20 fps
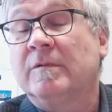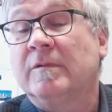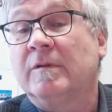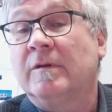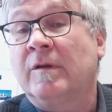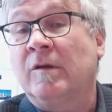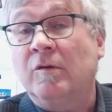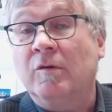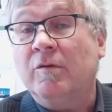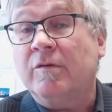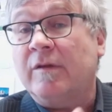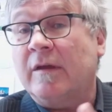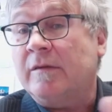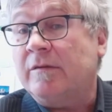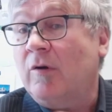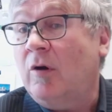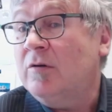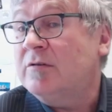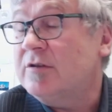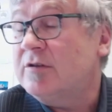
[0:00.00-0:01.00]
You know that
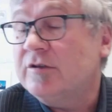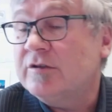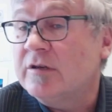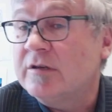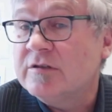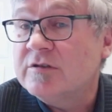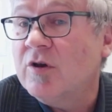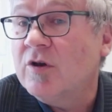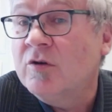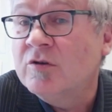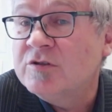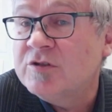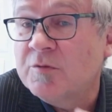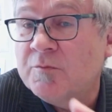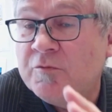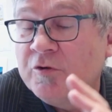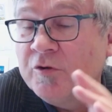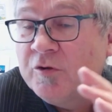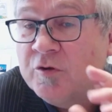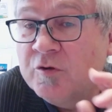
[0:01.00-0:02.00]
oxygen is also
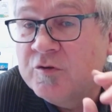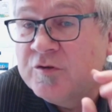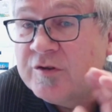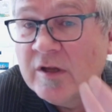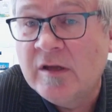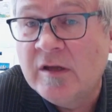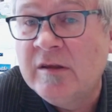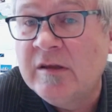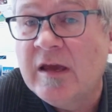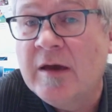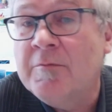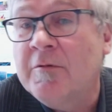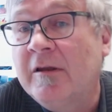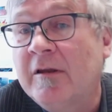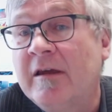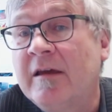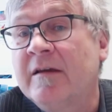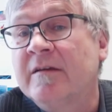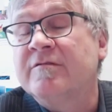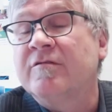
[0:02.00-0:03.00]
produced in the upper
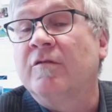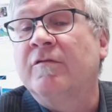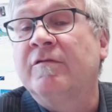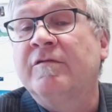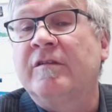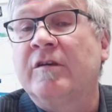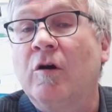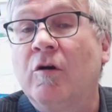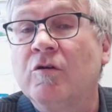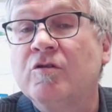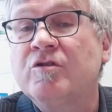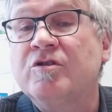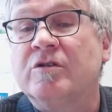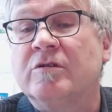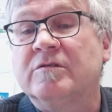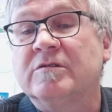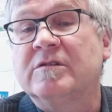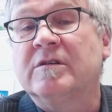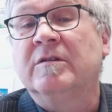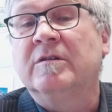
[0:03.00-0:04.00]
layers of the
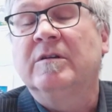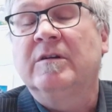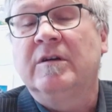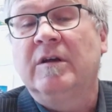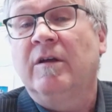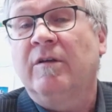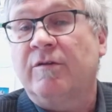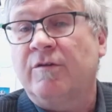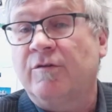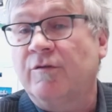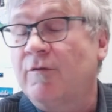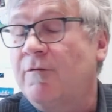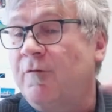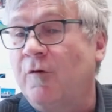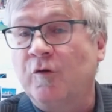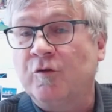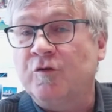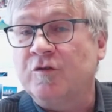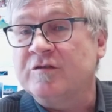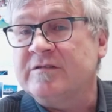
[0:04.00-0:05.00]
oceans through
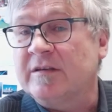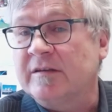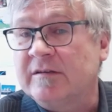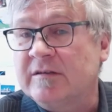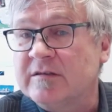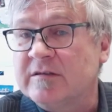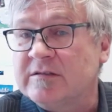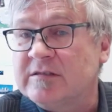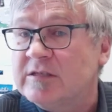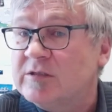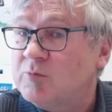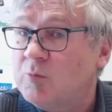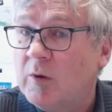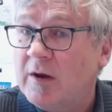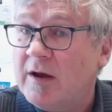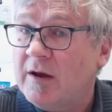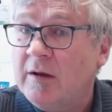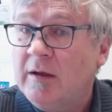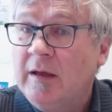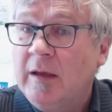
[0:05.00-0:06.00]
photosynthesis,
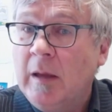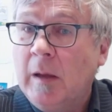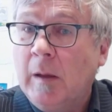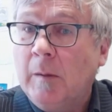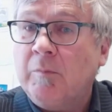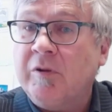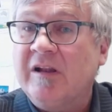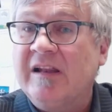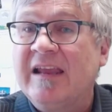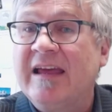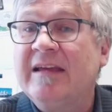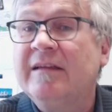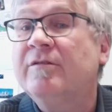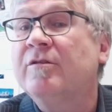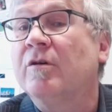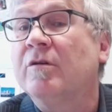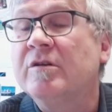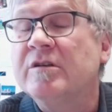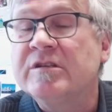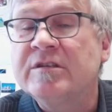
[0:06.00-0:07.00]
where
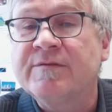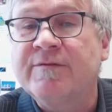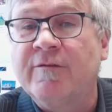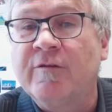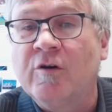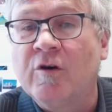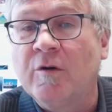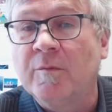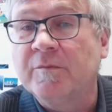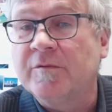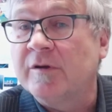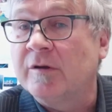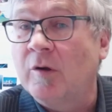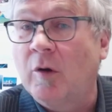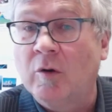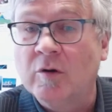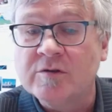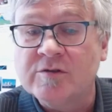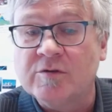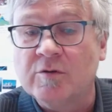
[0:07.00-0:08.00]
plankton is formed and
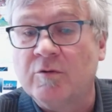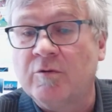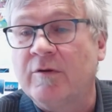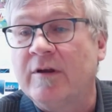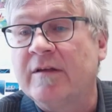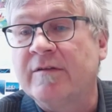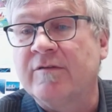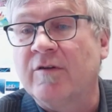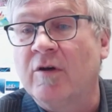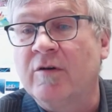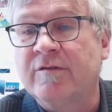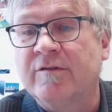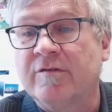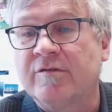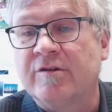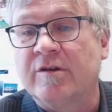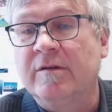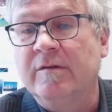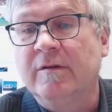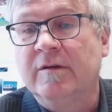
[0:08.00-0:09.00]
also creates
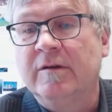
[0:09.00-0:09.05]
oxygen.